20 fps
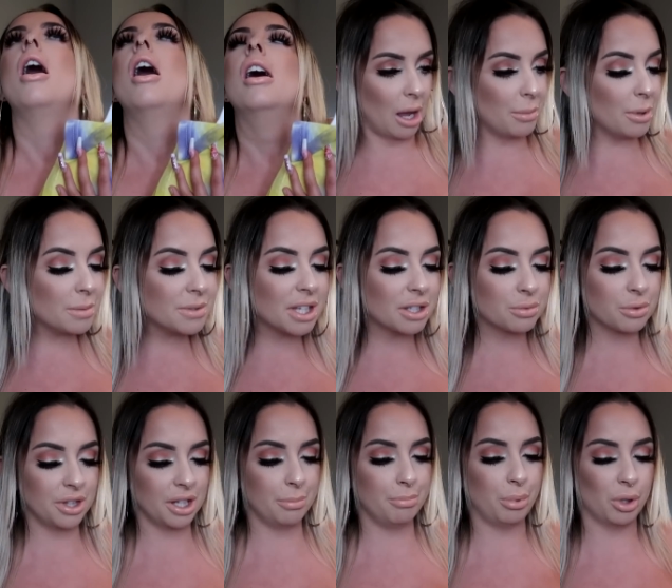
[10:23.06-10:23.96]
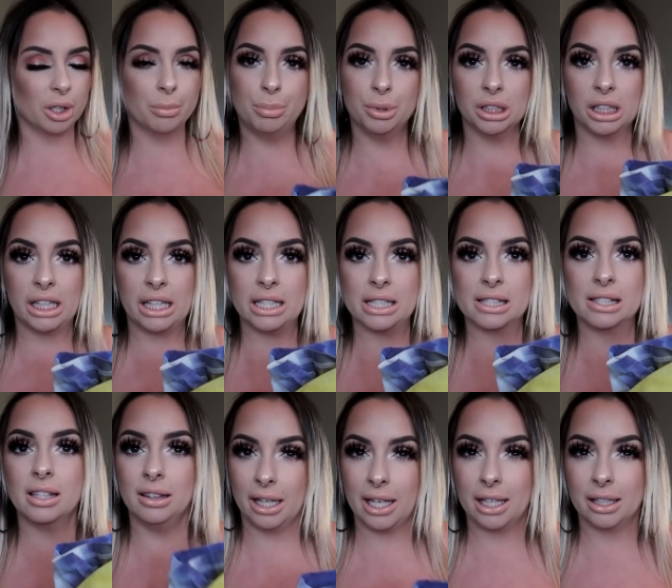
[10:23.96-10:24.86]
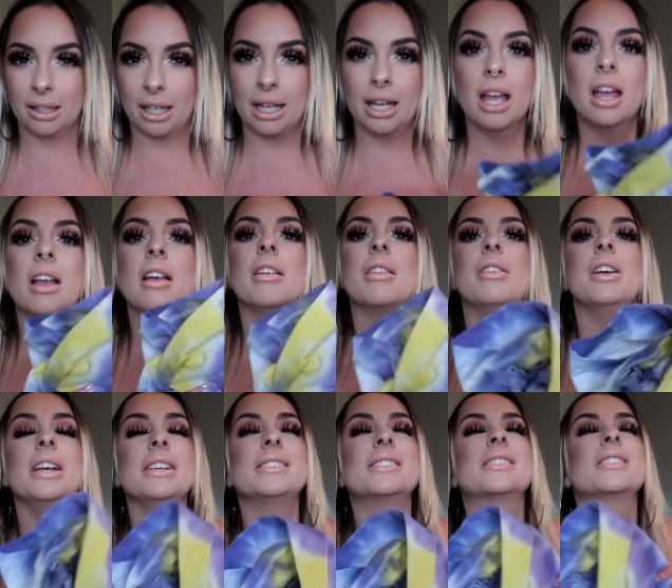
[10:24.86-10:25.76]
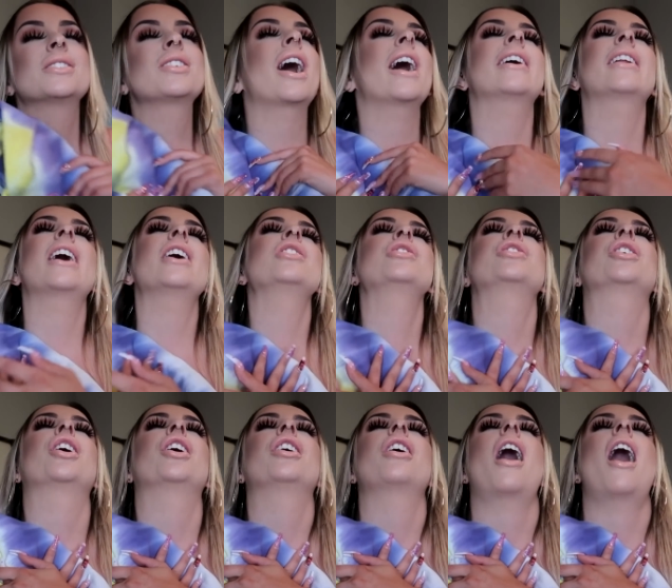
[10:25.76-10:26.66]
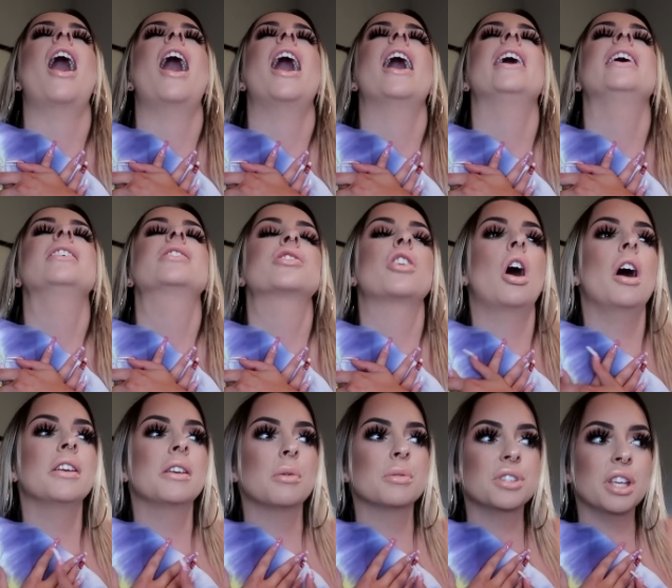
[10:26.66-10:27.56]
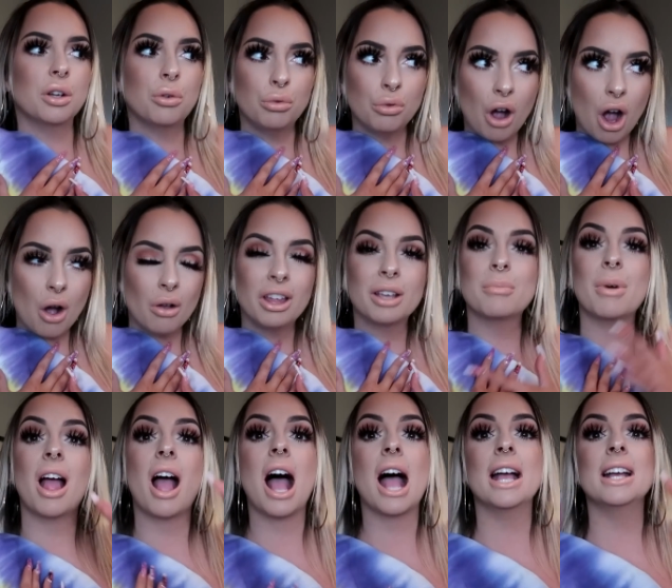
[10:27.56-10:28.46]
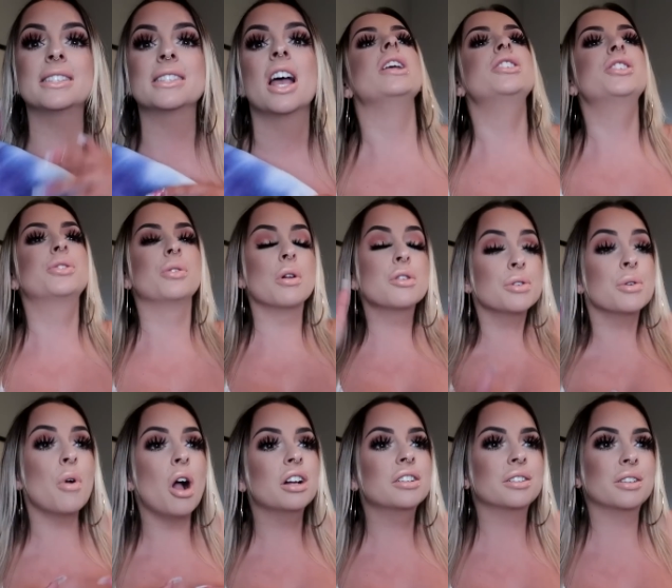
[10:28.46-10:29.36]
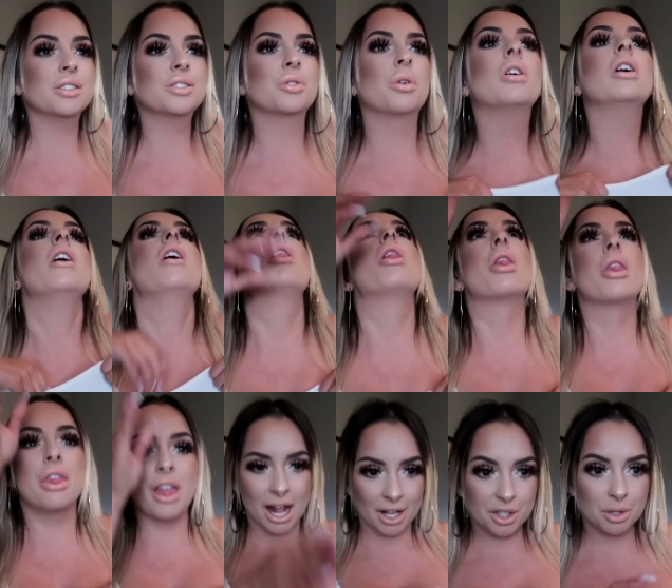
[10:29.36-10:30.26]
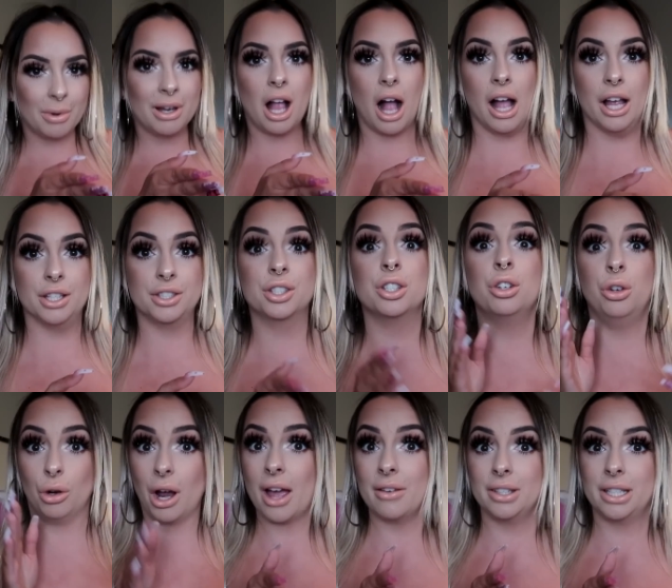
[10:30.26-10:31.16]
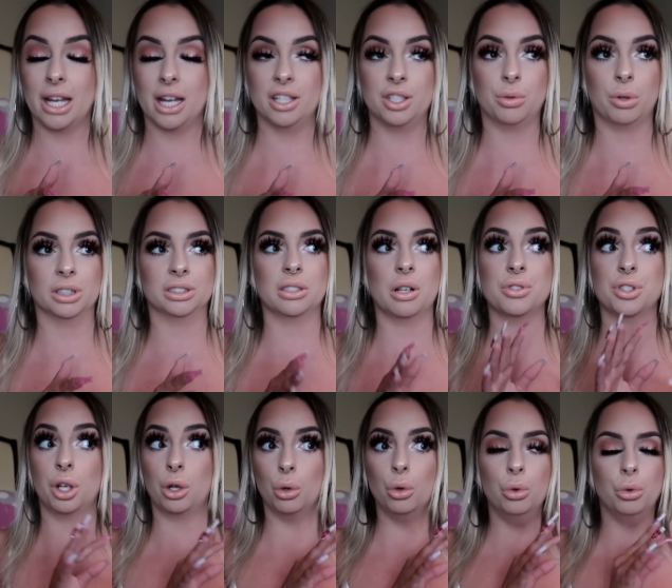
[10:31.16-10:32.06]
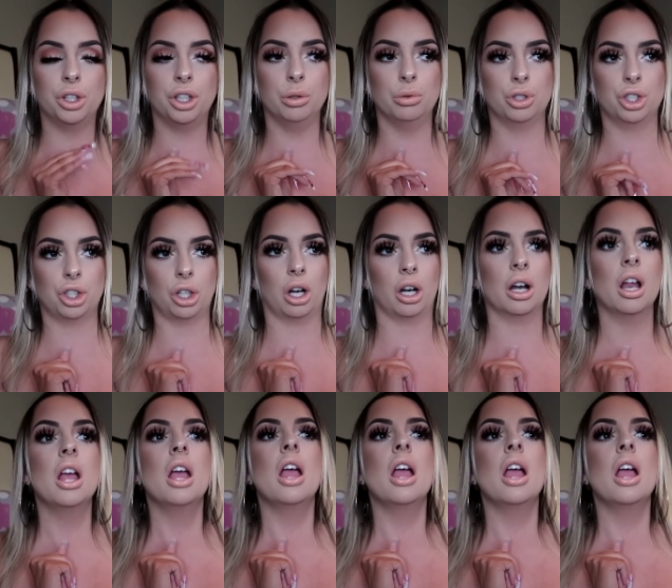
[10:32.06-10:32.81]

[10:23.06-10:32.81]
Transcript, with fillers: I'm obsessed with like purpleys lately. This tie-dye shirt, I saw it and I was like, whoa, like my eyes, as soon as we walked in the store, that's what my eyes gravitated towards. And I was like, ooh, cute shirt.